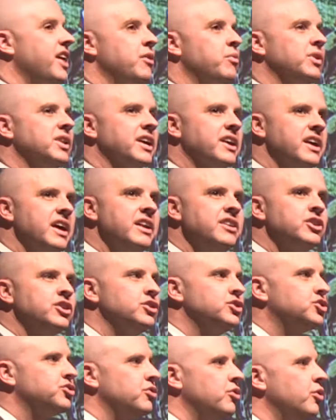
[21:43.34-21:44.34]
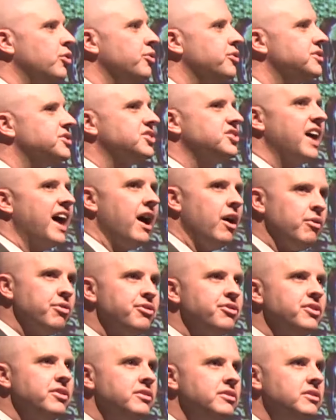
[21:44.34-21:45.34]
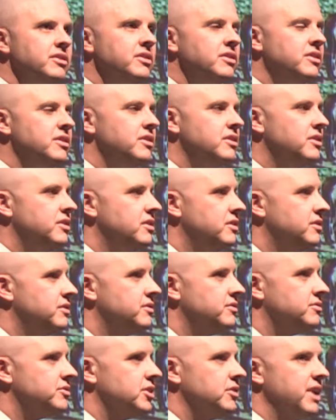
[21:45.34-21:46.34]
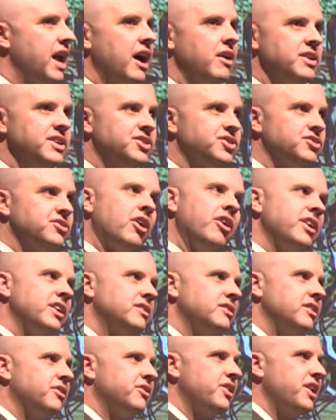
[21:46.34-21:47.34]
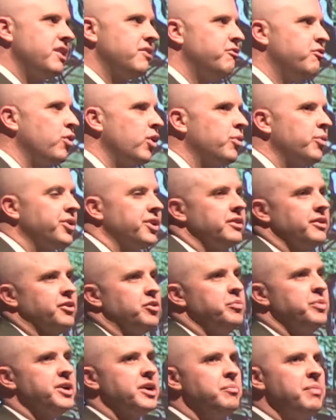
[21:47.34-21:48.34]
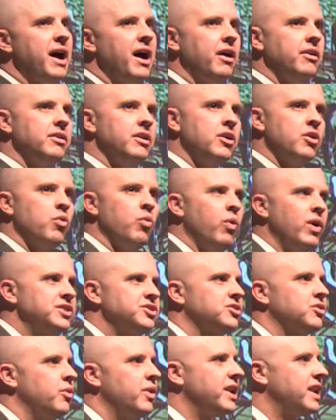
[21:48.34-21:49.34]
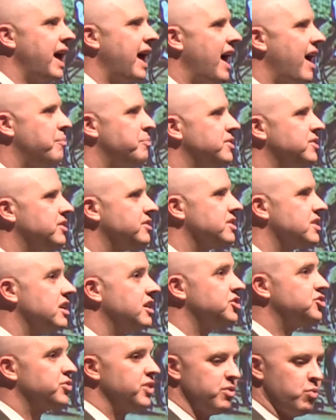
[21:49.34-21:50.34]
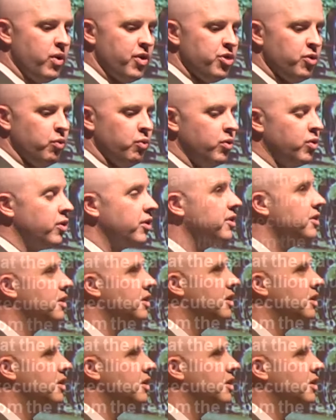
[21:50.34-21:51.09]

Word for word: they will again control the South. So now he's starting to think forward a little bit about what's going to happen to the country when the war